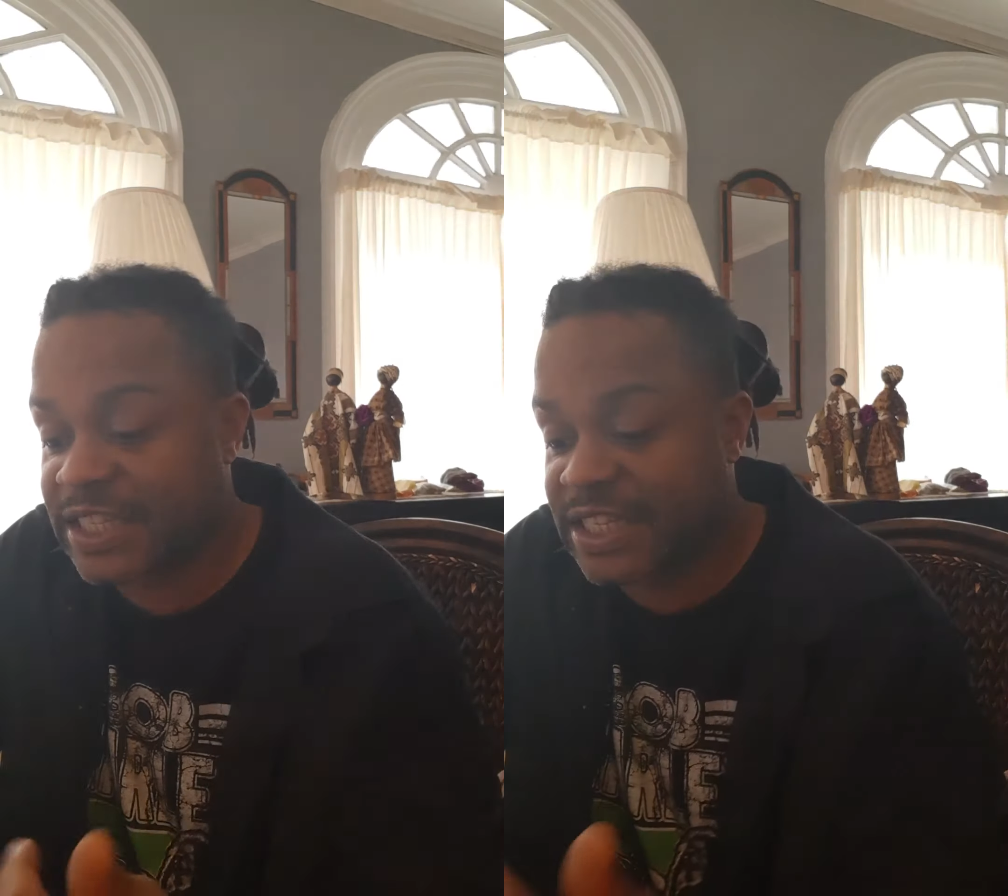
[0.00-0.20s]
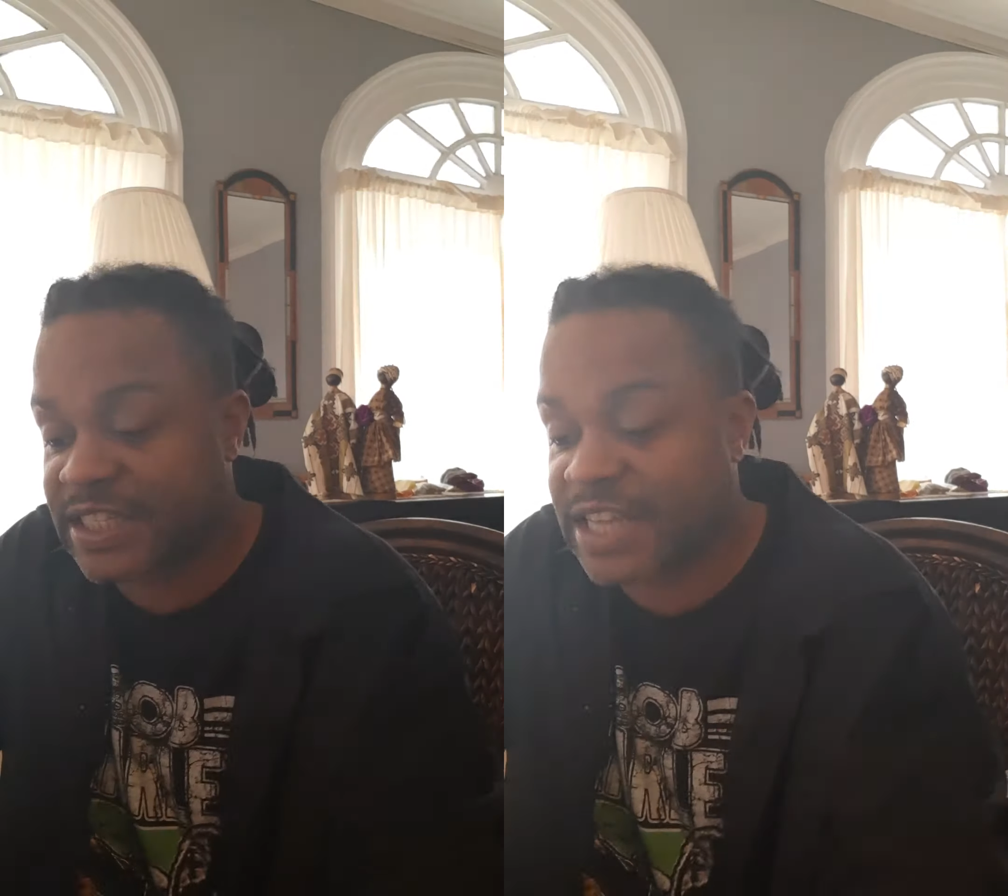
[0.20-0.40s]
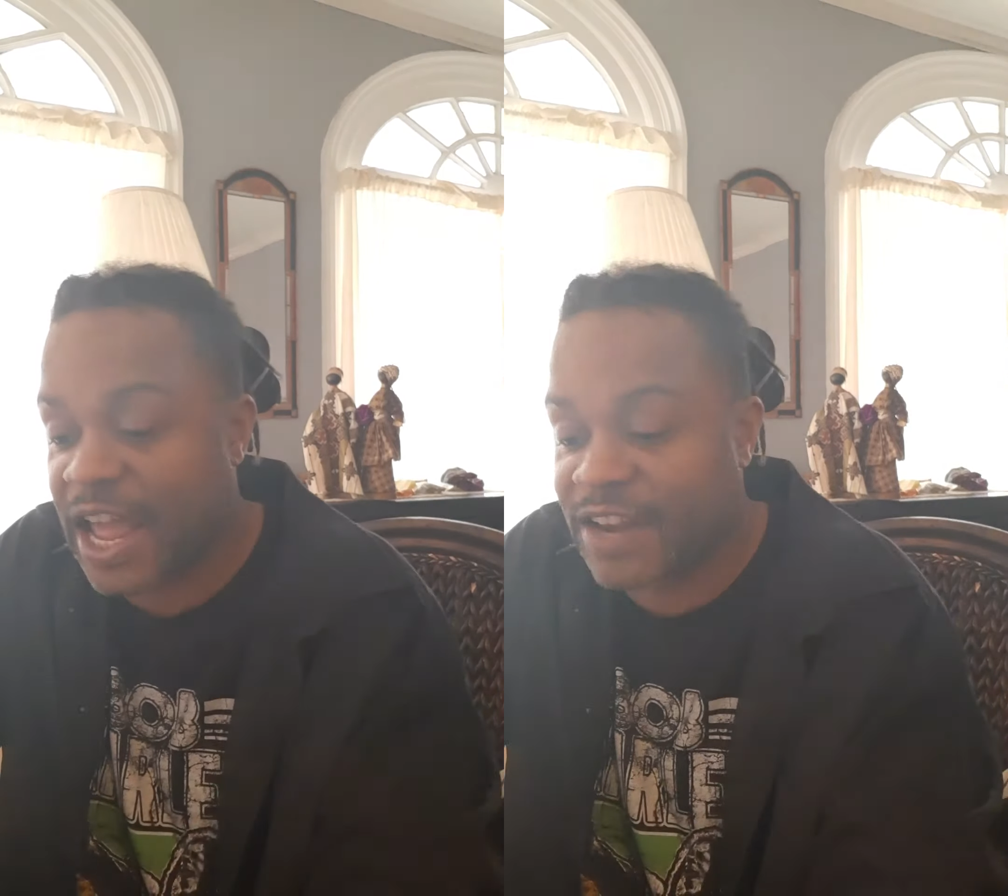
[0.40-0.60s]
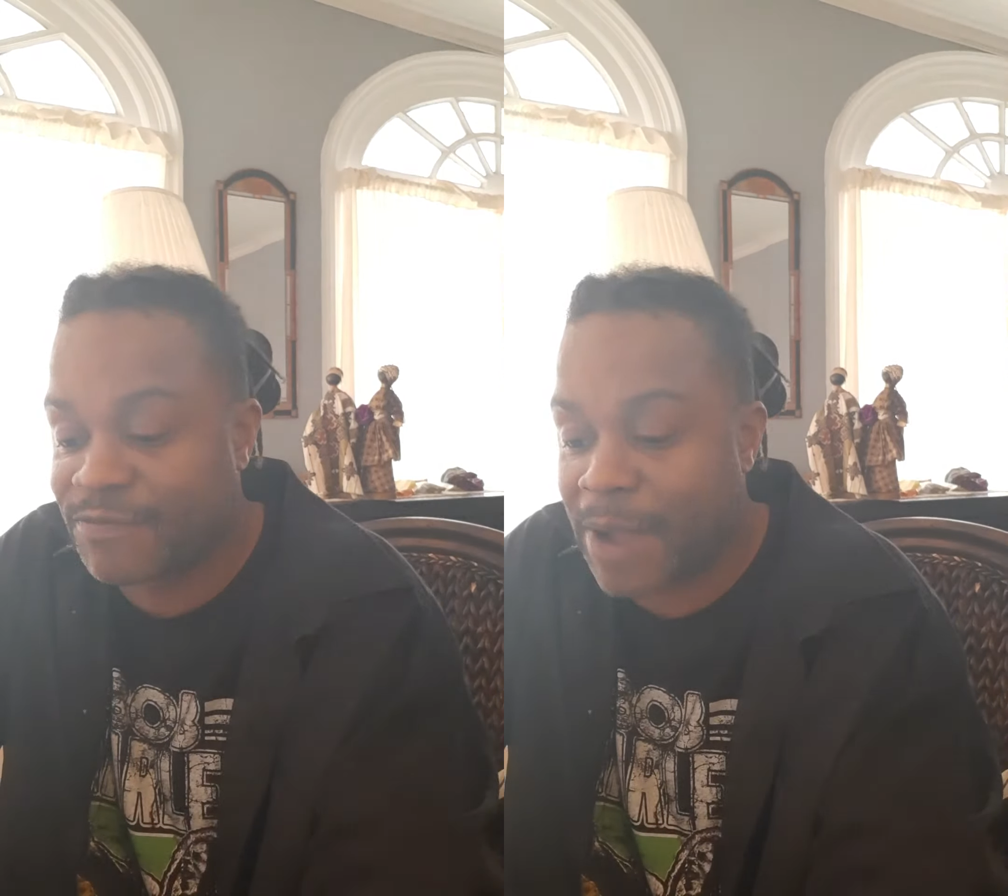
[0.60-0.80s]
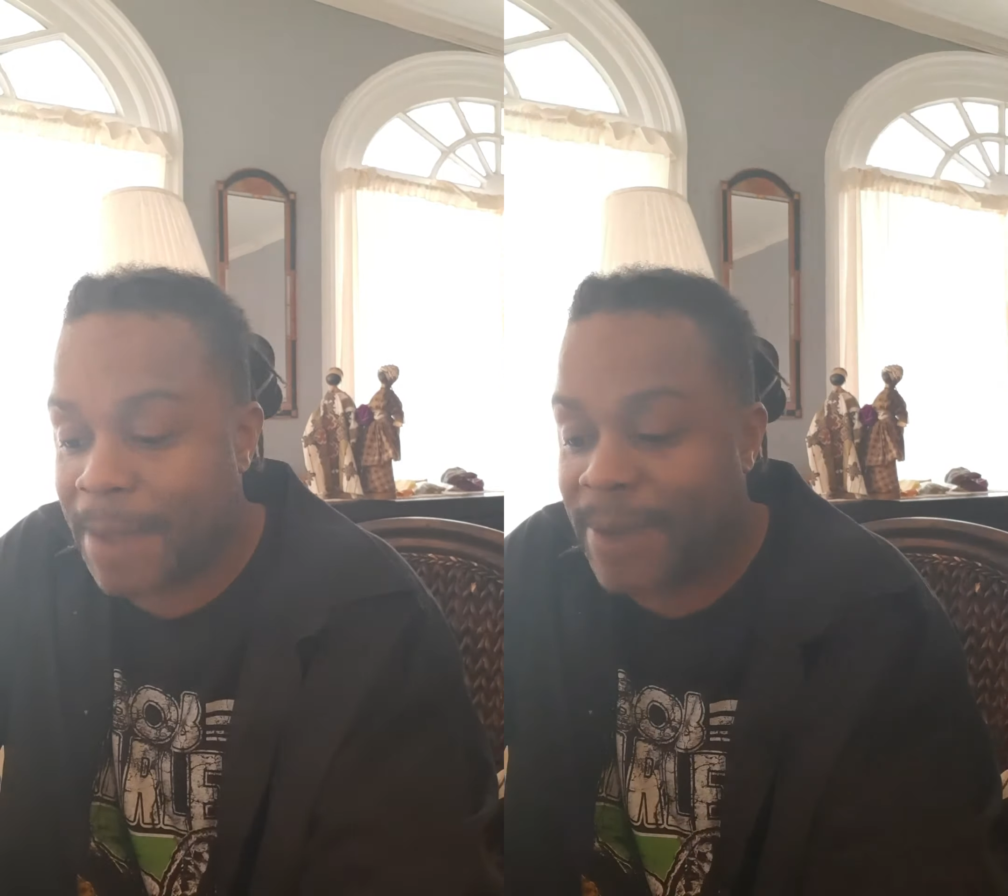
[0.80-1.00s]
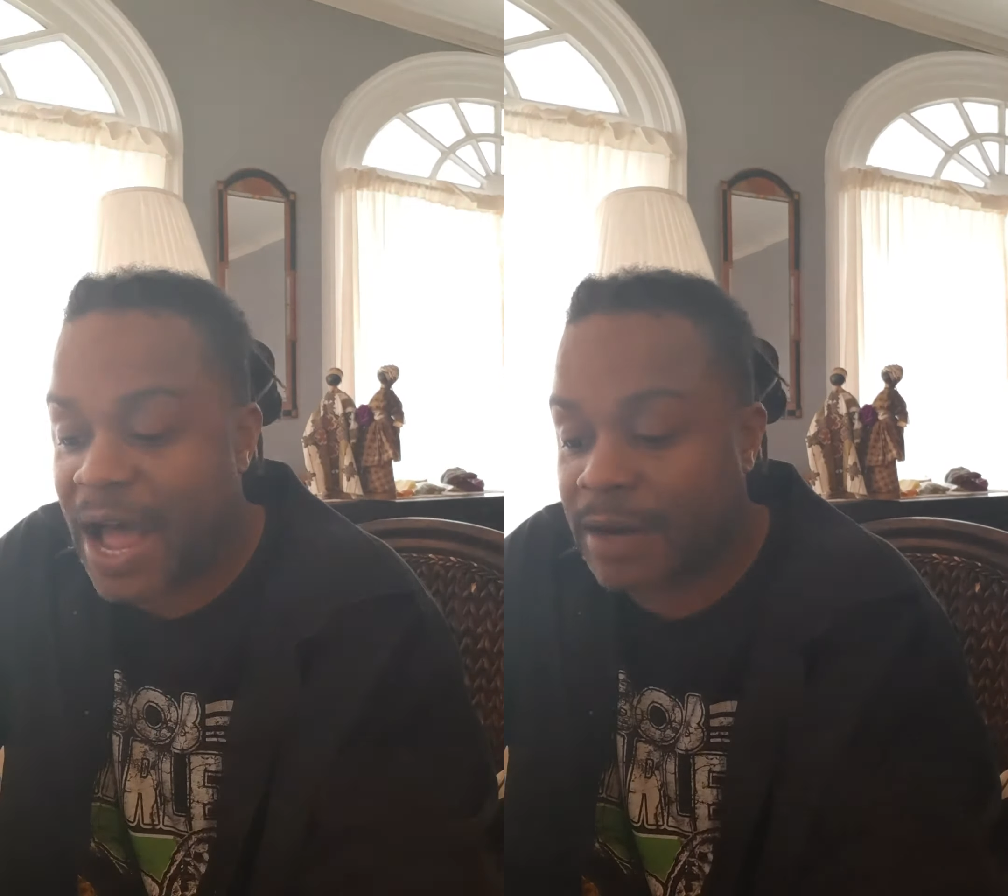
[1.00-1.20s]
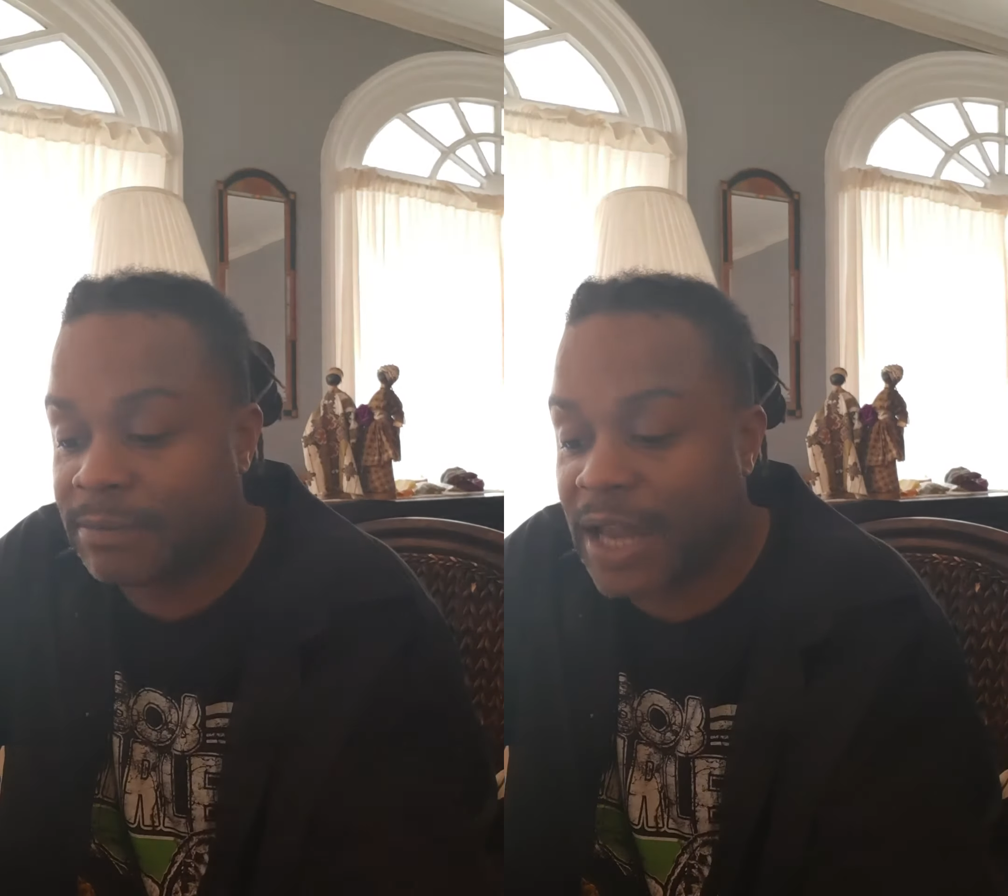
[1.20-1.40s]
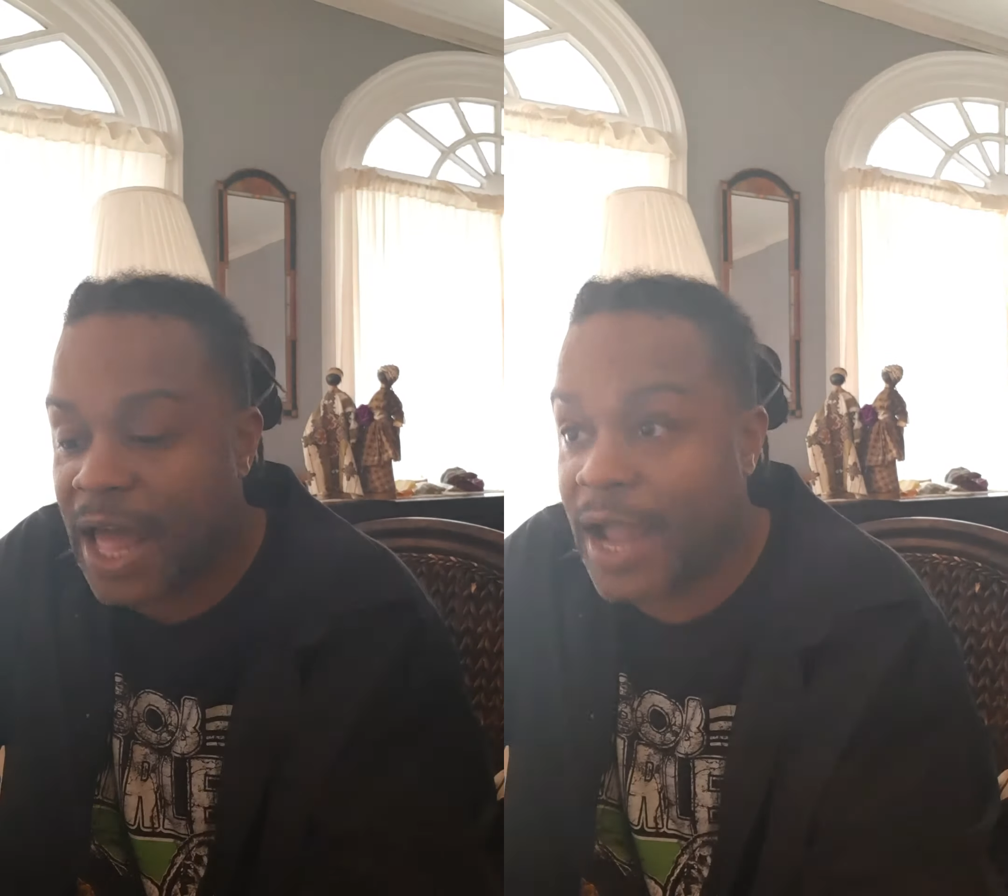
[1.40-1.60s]
This is kind of my bottom
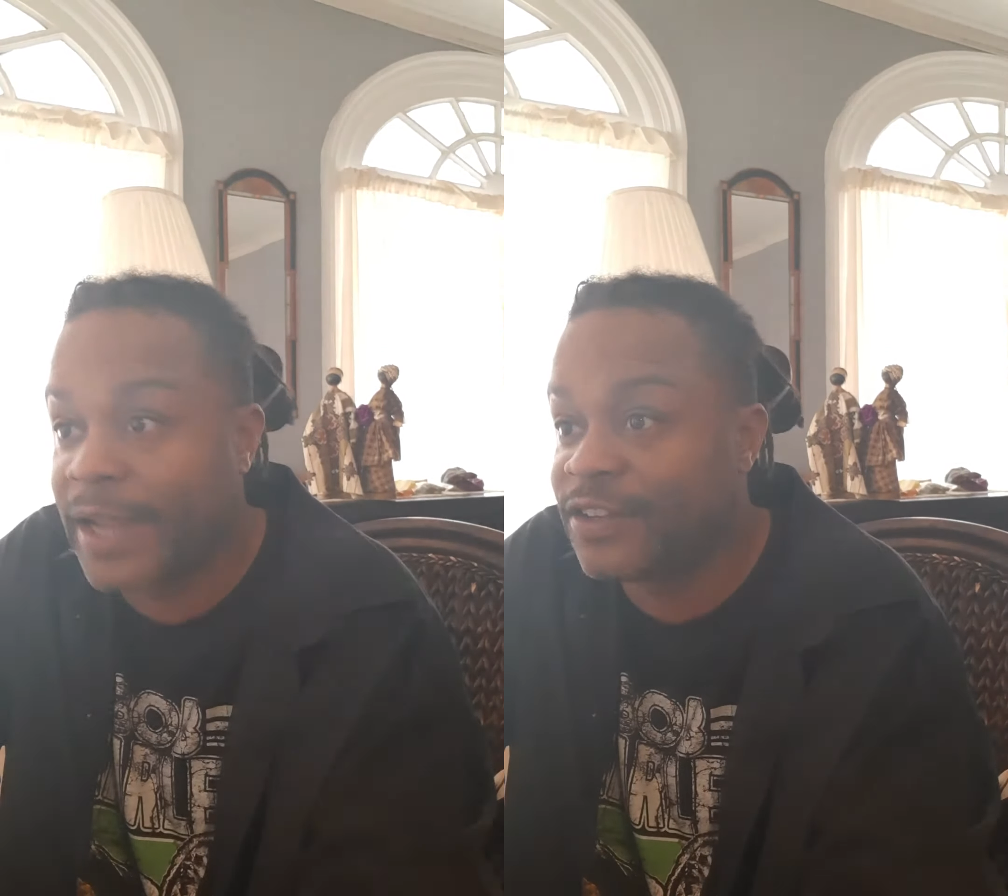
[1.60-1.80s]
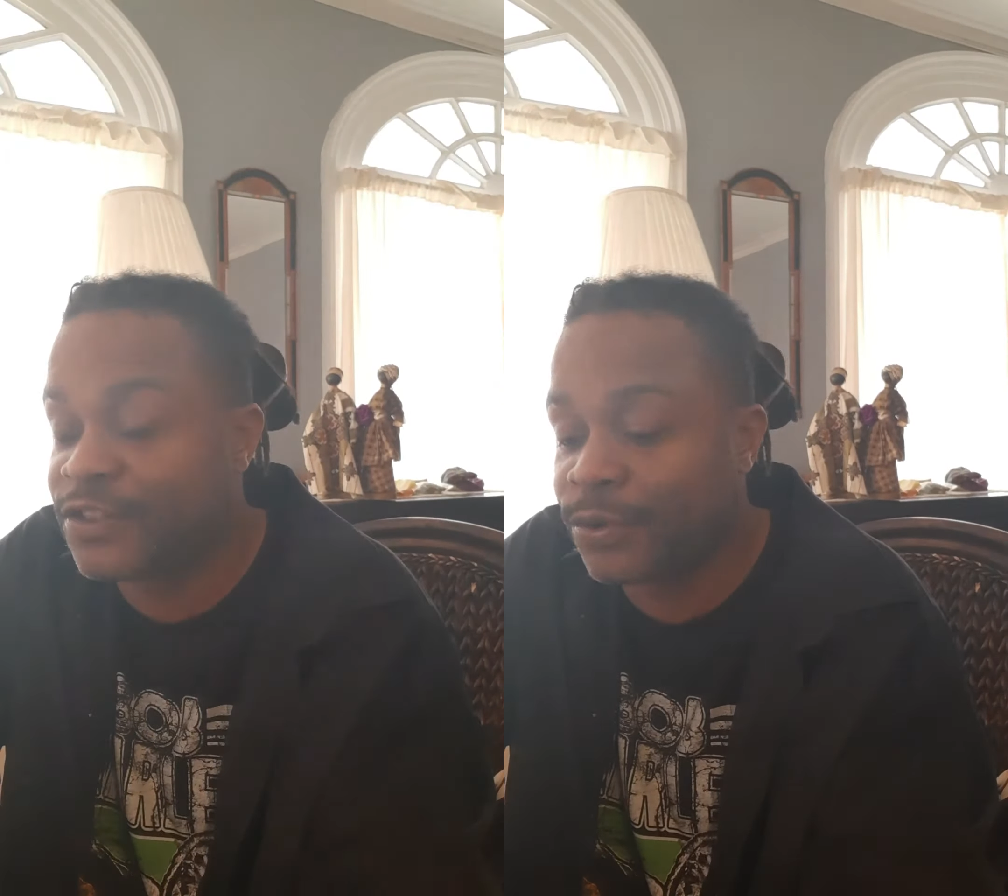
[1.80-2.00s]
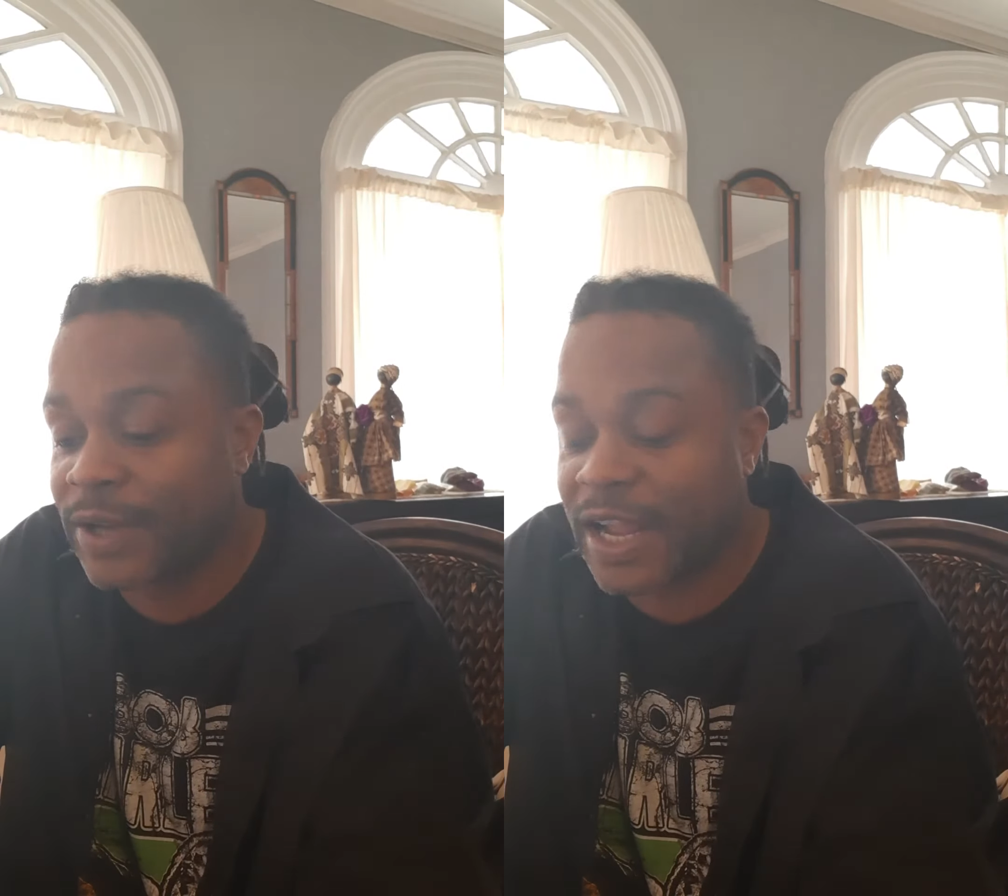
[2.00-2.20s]
line to it.